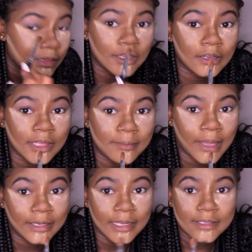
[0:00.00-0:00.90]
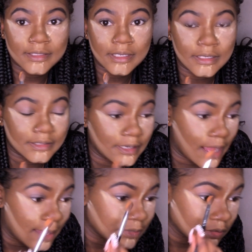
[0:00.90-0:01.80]
Literally my desk is an
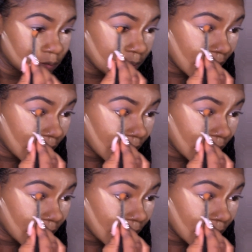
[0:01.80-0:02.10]
absolute